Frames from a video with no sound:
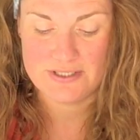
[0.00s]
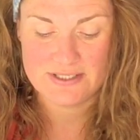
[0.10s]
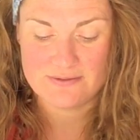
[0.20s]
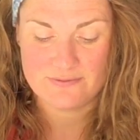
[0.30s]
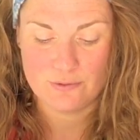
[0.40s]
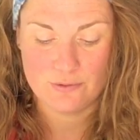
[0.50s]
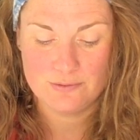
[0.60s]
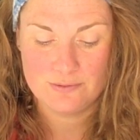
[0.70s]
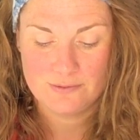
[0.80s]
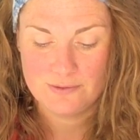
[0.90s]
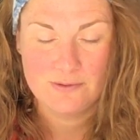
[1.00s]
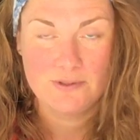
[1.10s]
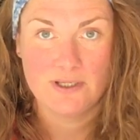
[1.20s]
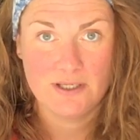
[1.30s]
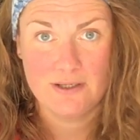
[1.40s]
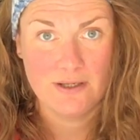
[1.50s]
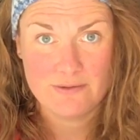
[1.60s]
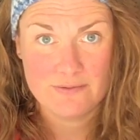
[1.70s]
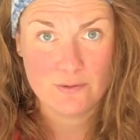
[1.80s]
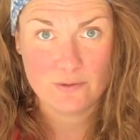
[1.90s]
this for, I don't know, if
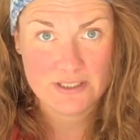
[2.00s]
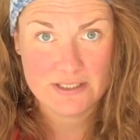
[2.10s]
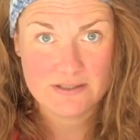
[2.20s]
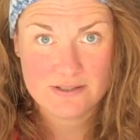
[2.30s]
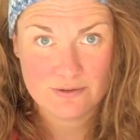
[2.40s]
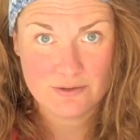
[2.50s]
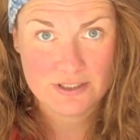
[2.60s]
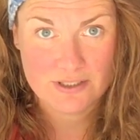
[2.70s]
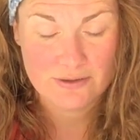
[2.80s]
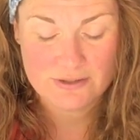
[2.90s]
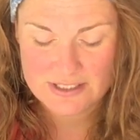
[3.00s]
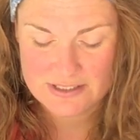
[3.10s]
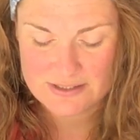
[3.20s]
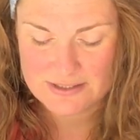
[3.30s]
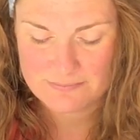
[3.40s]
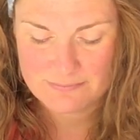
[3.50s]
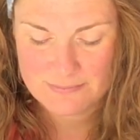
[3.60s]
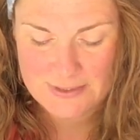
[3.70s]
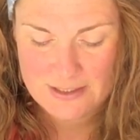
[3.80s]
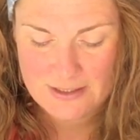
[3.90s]
you've got kids, snotty noses.
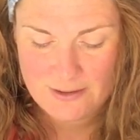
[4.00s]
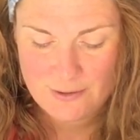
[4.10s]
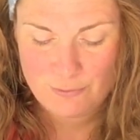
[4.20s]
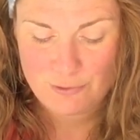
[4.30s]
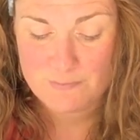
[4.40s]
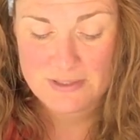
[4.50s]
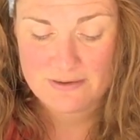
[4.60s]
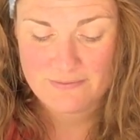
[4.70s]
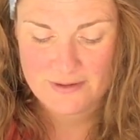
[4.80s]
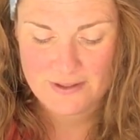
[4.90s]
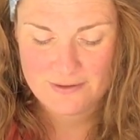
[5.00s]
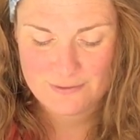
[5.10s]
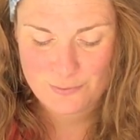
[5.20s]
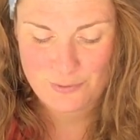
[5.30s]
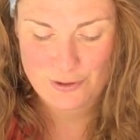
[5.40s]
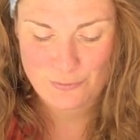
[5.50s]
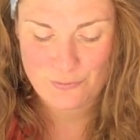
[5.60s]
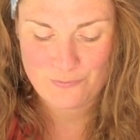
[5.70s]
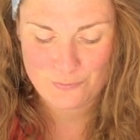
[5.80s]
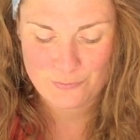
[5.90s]
We're in the middle of a quite
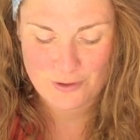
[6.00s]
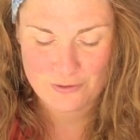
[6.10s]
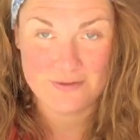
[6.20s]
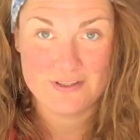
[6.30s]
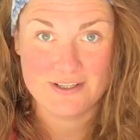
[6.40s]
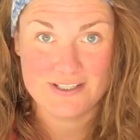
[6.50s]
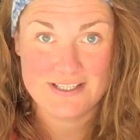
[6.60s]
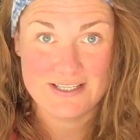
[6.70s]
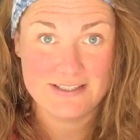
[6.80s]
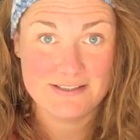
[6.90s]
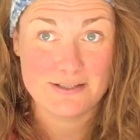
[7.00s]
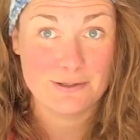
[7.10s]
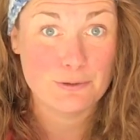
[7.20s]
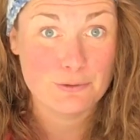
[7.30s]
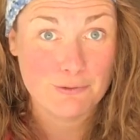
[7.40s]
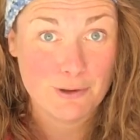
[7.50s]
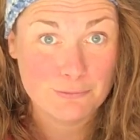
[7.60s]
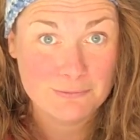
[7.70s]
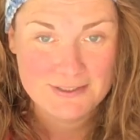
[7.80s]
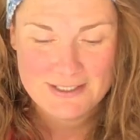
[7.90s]
awful COVID-19, so loo
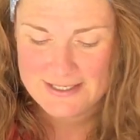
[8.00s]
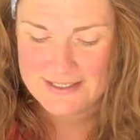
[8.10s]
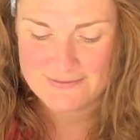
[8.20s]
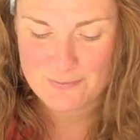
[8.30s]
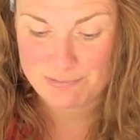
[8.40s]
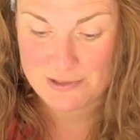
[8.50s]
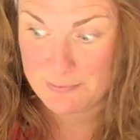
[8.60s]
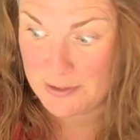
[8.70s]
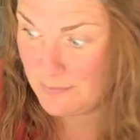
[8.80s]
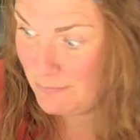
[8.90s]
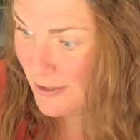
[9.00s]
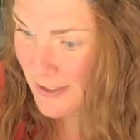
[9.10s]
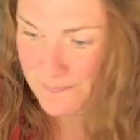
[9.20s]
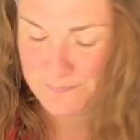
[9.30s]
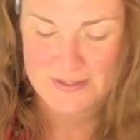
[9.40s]
roll is of a premium, right?